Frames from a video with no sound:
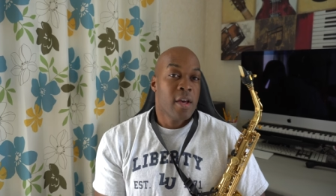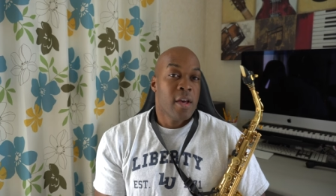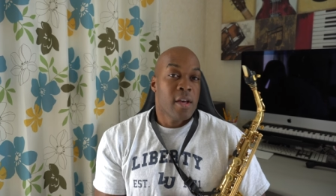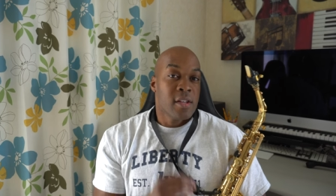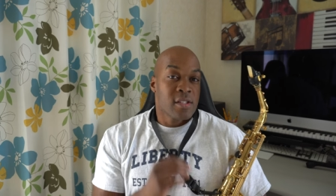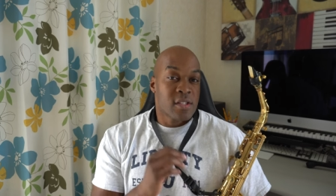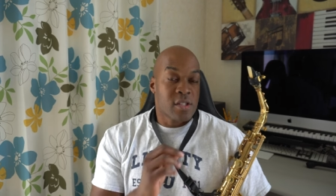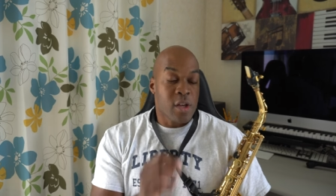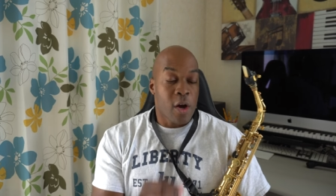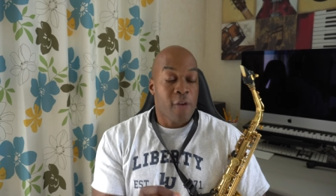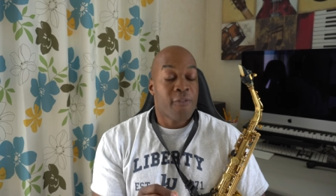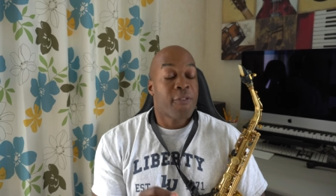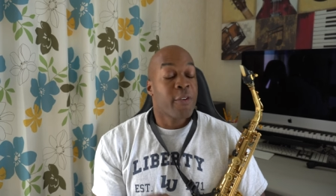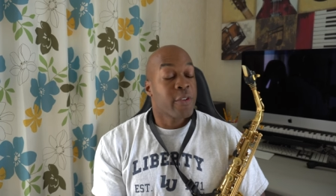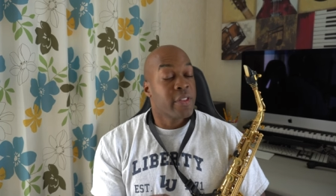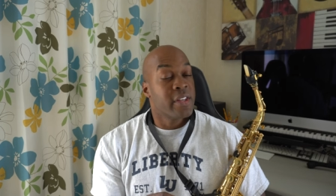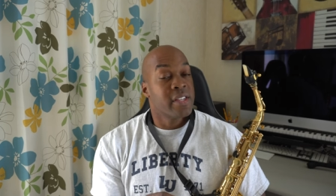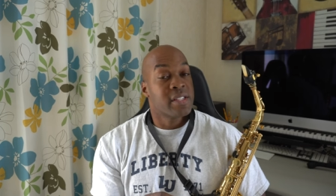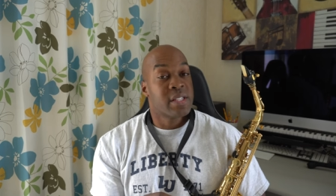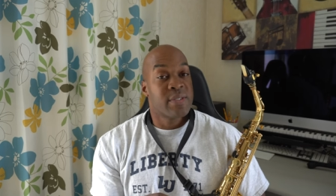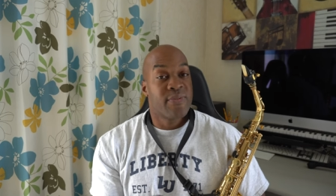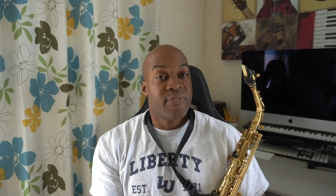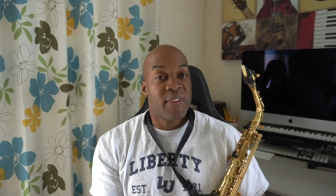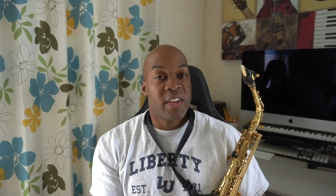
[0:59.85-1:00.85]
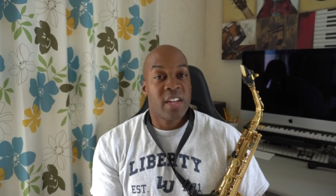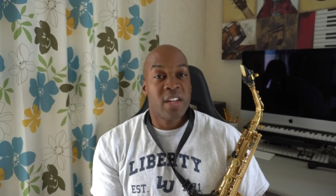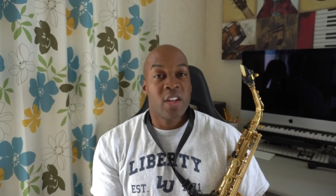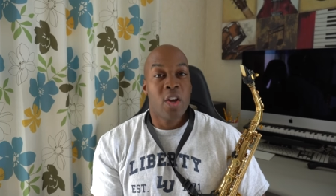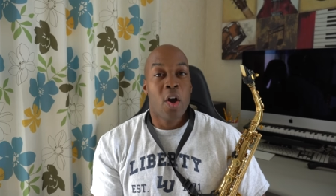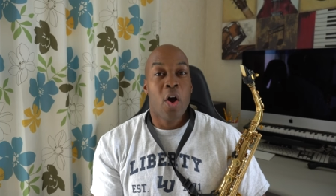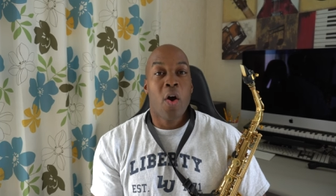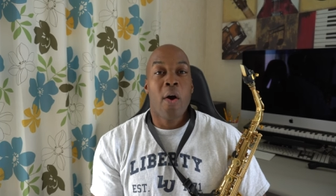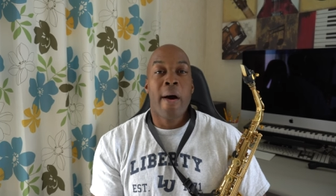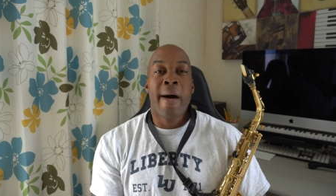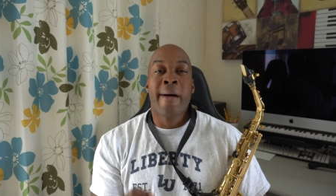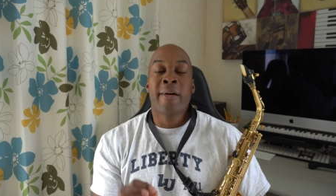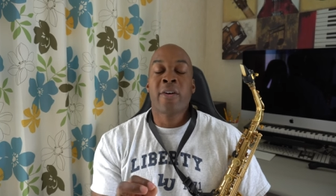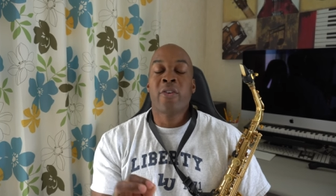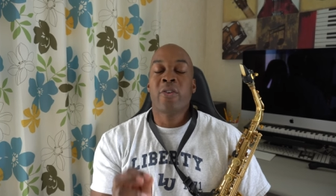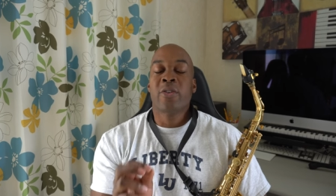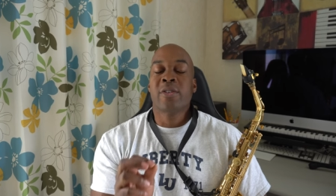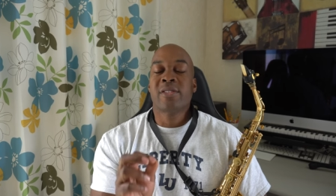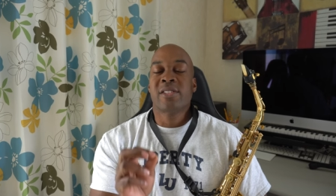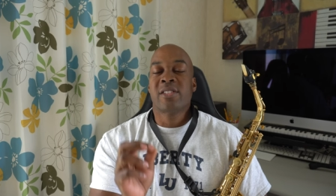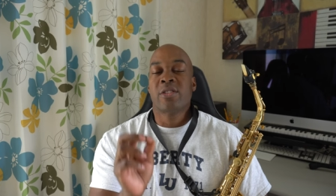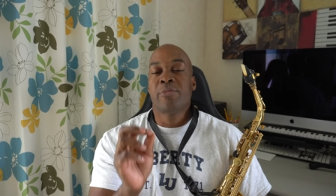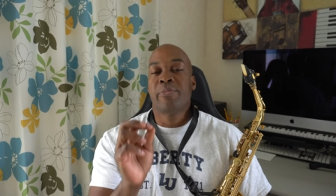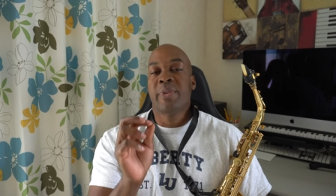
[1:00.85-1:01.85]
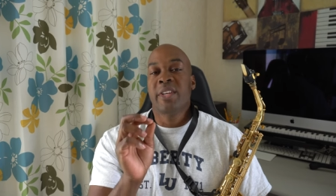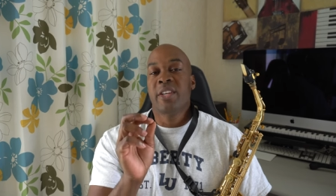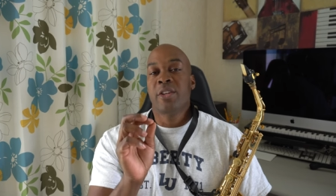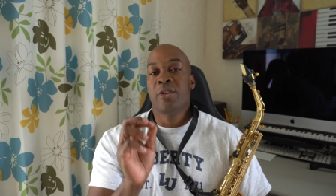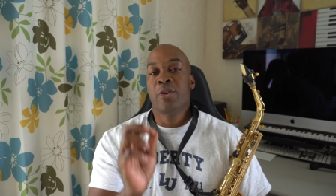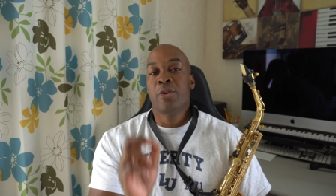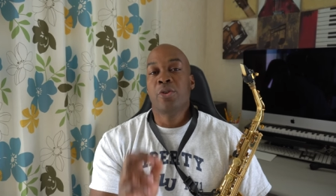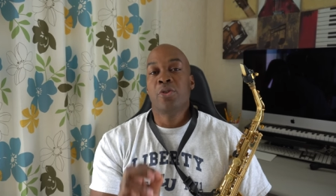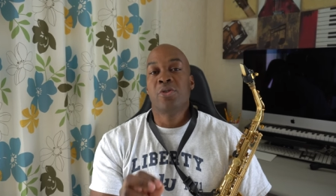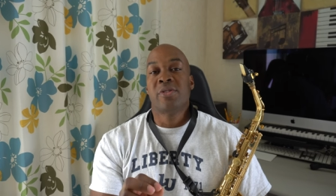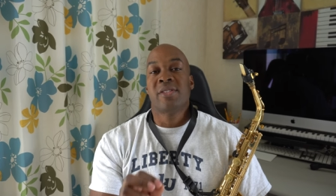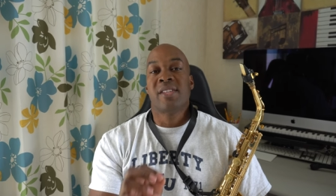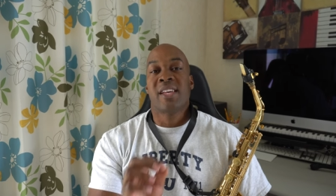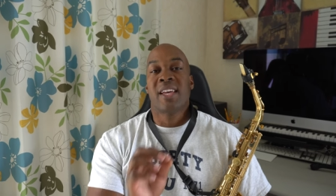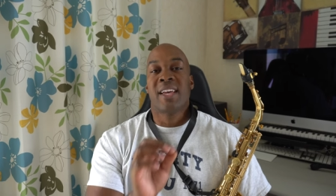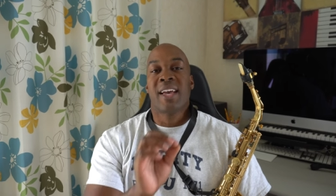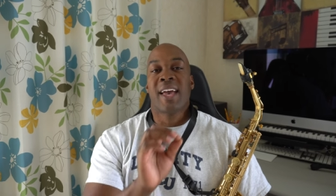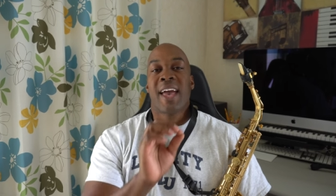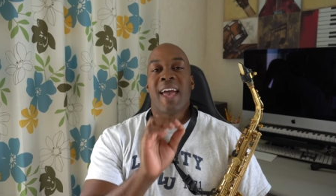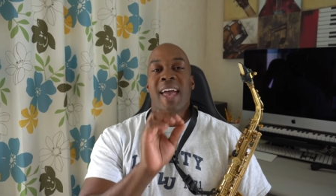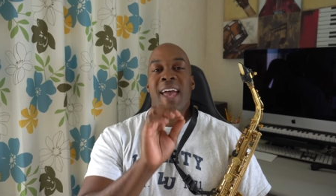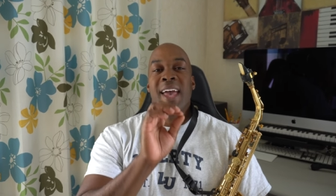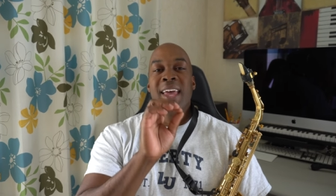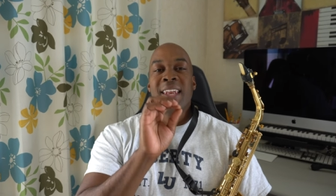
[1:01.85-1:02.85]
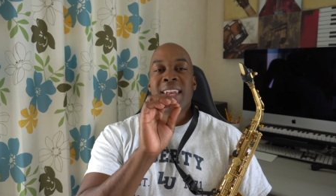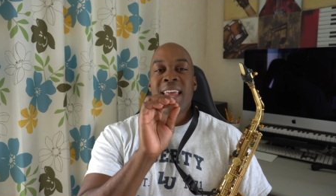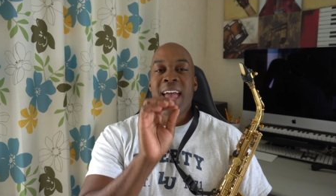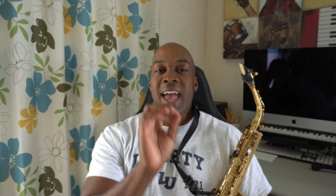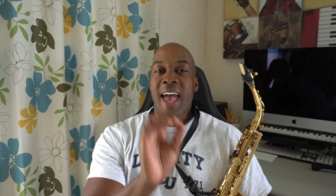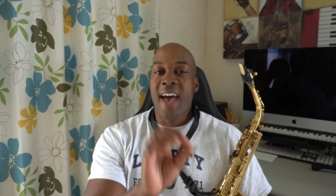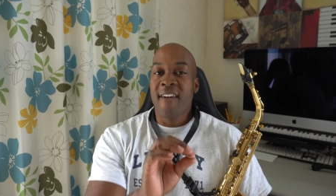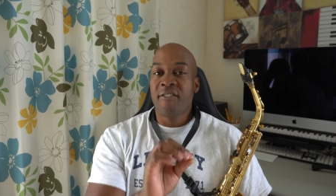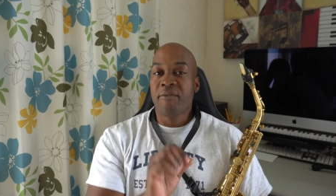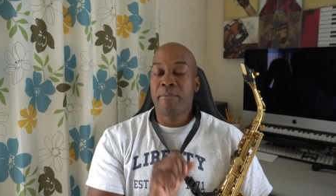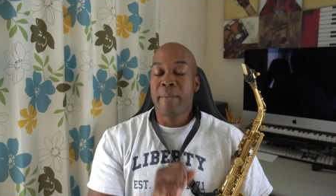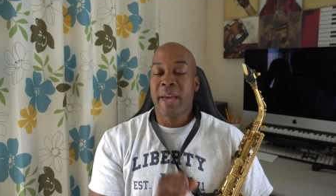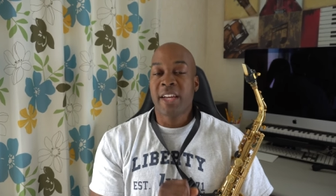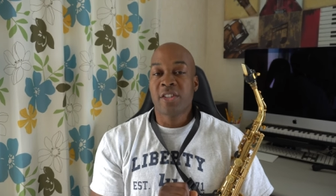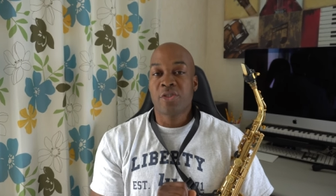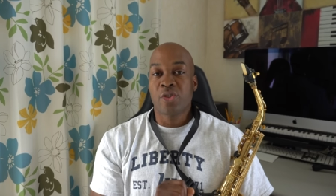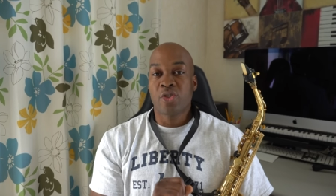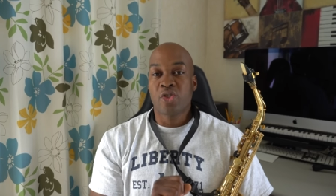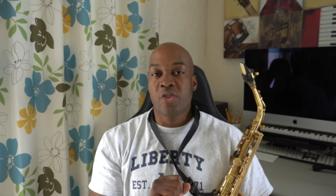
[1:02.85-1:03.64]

So for this video, I'm going to be using an F major